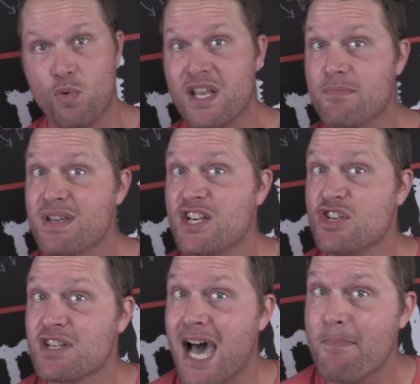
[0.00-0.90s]
Would he be in
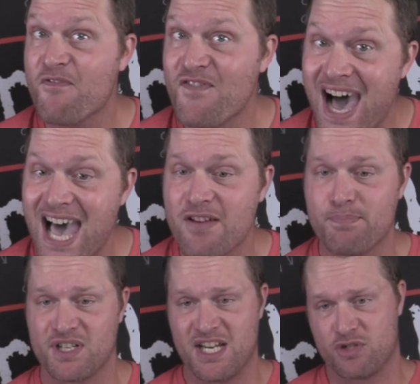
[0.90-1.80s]
your top five
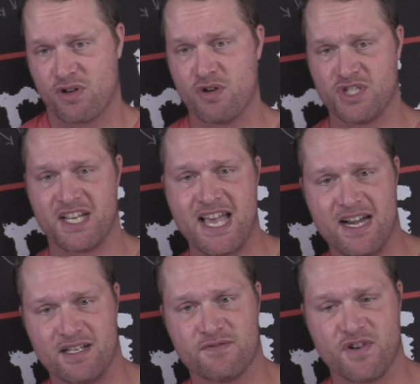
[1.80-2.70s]
potential coaching
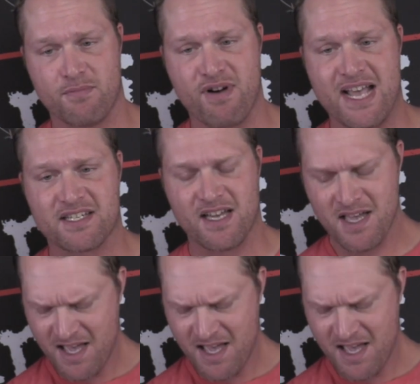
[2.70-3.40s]
candidates for Nebraska?